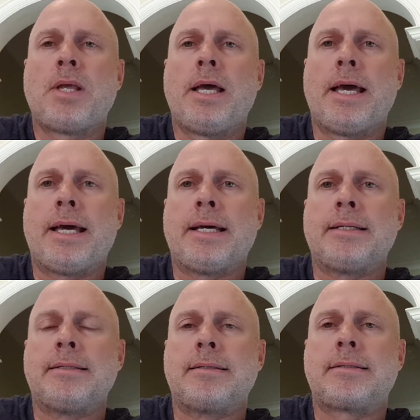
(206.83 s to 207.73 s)

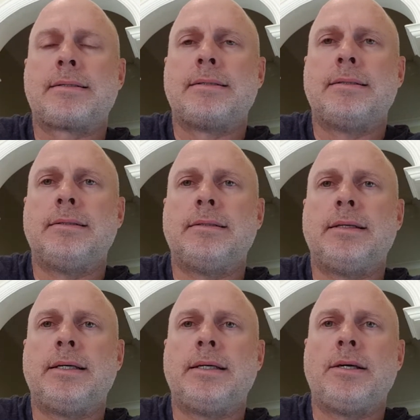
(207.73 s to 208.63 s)
and
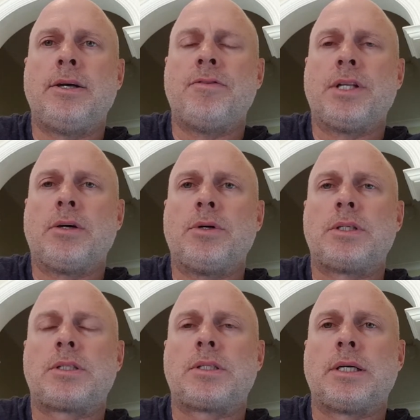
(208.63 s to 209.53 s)
even though
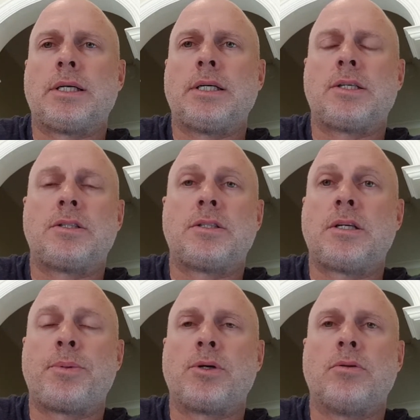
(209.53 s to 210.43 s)
it's a
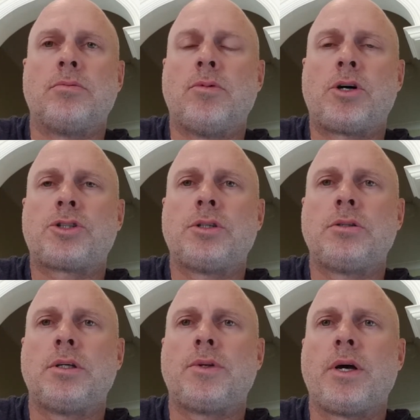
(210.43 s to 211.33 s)
typical auction,
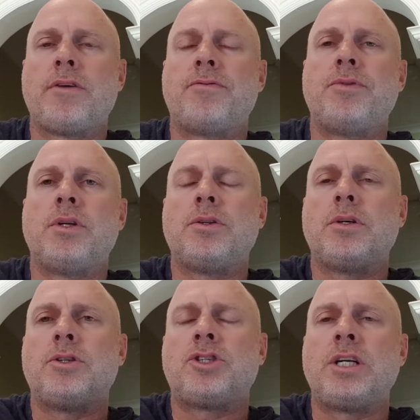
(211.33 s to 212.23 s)
they have
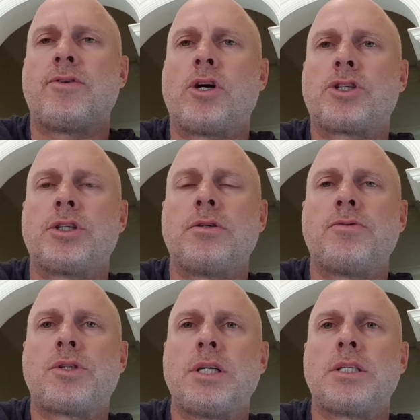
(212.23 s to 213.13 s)
the Geneva auction
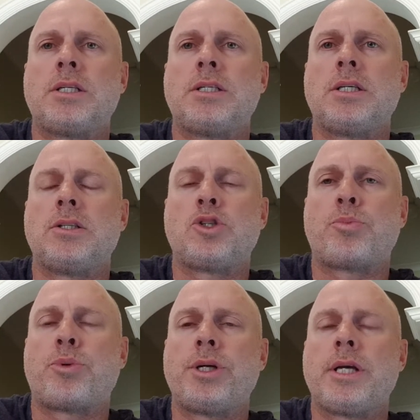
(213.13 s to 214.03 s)
season is in
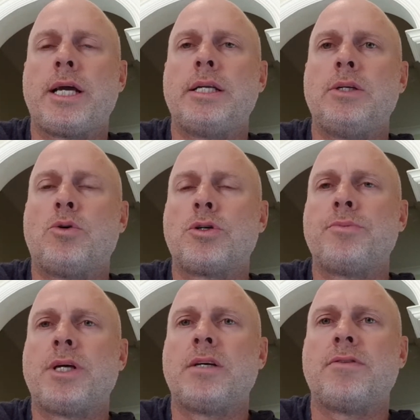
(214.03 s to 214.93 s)
spring and in autumn.
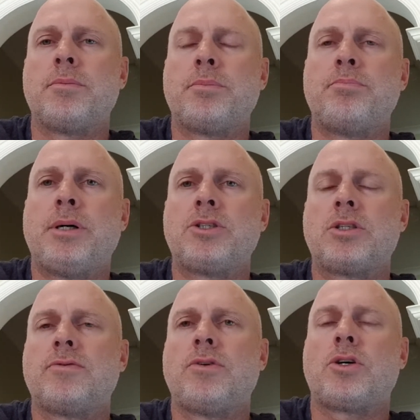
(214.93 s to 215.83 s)
They have a bunch
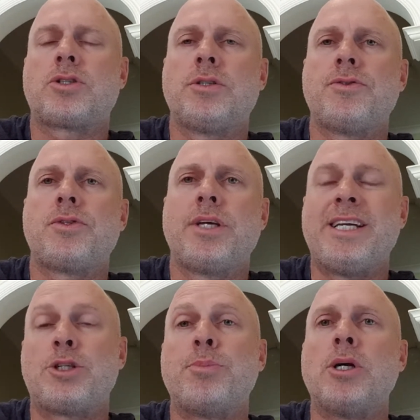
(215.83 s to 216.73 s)
of auctions.
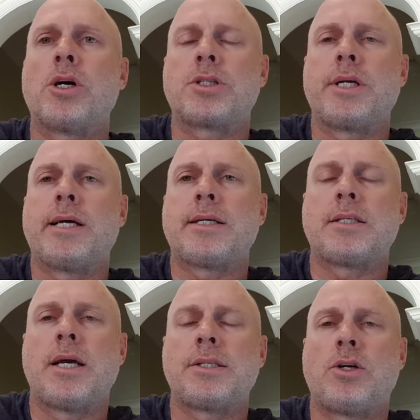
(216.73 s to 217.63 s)
Each big auction house has
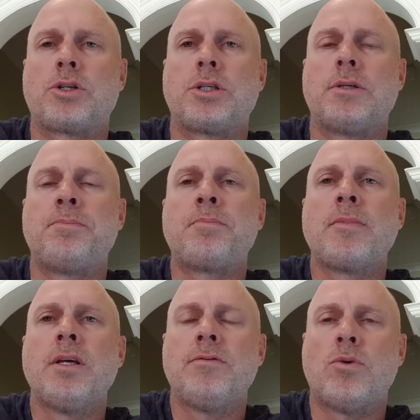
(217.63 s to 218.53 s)
an auction
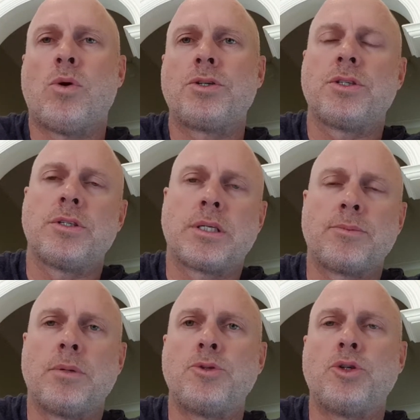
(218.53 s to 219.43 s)
for watches and
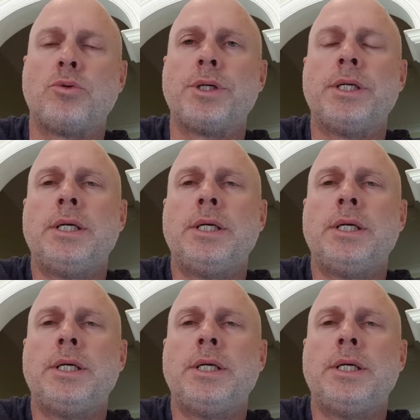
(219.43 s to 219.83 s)
sometimes jewelry